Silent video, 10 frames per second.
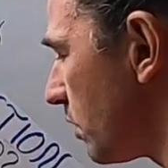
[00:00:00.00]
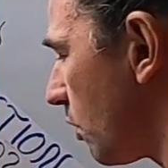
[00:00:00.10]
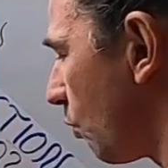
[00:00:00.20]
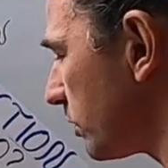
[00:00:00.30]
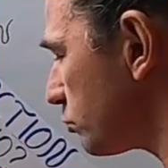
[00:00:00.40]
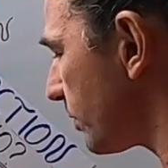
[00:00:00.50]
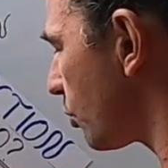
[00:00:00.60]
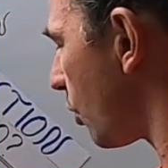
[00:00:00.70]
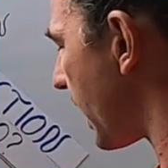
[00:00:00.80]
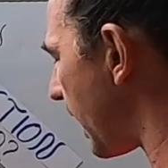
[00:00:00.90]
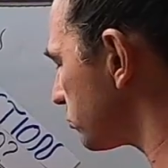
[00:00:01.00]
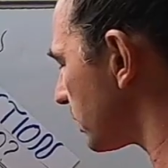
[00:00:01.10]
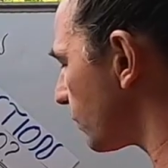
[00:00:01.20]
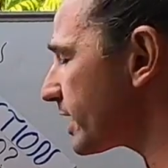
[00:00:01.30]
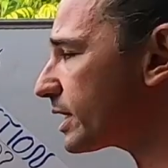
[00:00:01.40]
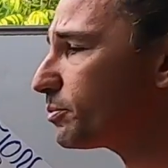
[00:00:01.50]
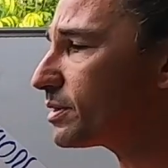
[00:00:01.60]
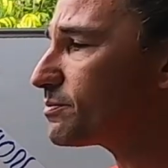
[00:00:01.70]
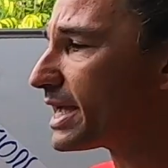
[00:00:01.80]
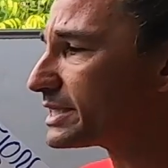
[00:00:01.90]
Once we go out and we
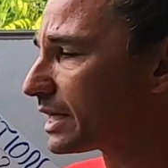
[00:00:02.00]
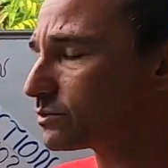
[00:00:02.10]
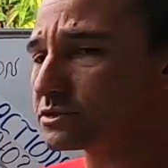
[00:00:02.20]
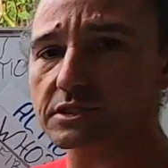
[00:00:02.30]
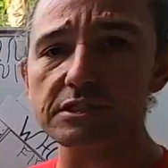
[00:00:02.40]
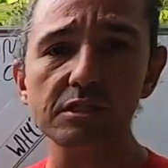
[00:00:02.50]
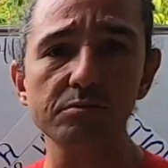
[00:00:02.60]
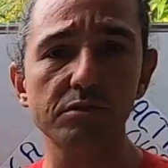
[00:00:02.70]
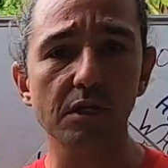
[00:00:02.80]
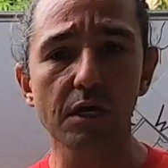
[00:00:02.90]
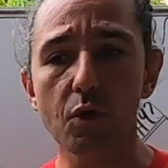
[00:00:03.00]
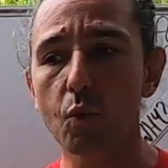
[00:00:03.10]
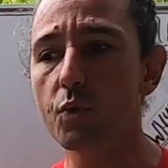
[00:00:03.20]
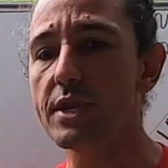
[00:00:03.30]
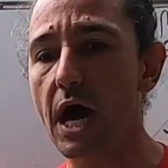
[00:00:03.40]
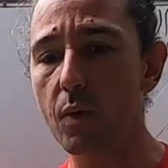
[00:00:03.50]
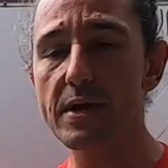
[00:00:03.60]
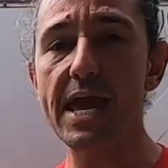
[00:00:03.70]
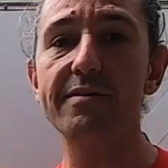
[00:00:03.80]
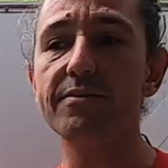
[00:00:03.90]
implement our systems, now we
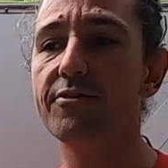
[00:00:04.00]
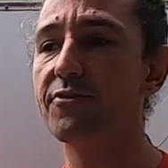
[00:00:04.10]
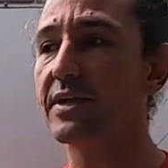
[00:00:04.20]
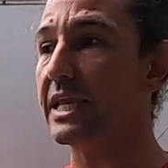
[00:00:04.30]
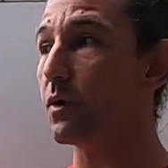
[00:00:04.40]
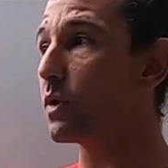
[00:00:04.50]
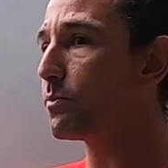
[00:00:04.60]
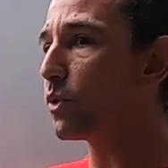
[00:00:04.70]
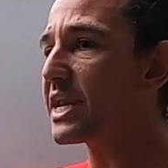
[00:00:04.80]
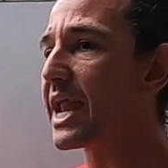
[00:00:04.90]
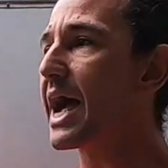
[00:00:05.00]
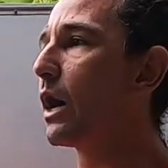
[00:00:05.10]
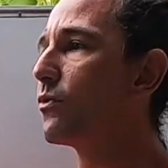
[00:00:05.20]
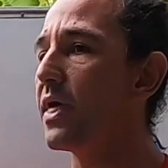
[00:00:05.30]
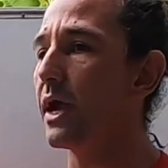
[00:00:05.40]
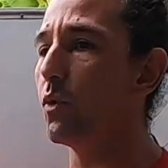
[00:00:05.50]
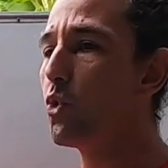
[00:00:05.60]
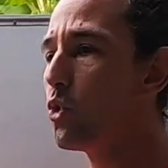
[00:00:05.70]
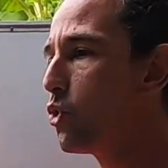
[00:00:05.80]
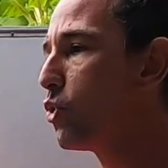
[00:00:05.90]
have a feeling. We put it out there.
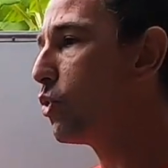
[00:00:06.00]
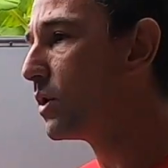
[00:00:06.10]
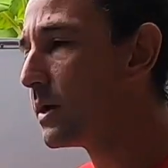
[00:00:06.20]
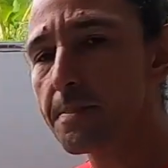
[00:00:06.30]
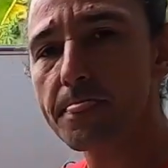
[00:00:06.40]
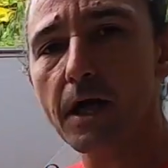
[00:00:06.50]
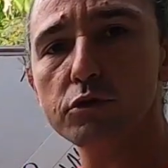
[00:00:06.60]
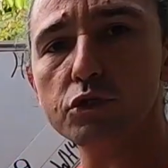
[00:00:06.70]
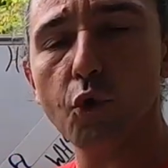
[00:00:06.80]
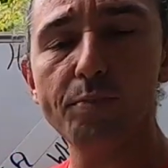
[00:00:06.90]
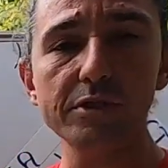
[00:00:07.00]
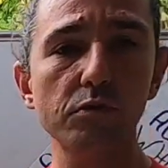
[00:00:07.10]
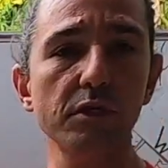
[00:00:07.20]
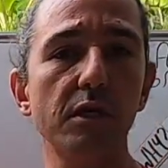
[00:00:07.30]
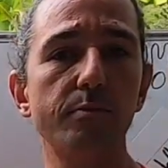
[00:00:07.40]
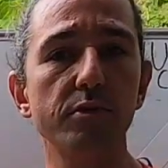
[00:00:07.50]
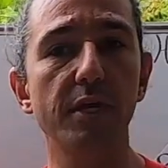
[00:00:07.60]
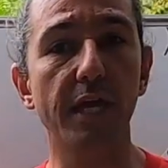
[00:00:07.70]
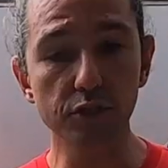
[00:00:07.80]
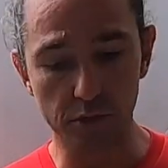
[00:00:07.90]
Woohoo! Now it's open to
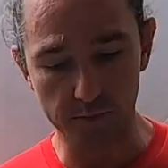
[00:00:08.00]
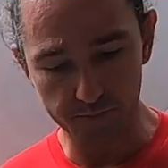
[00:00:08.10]
interpretation.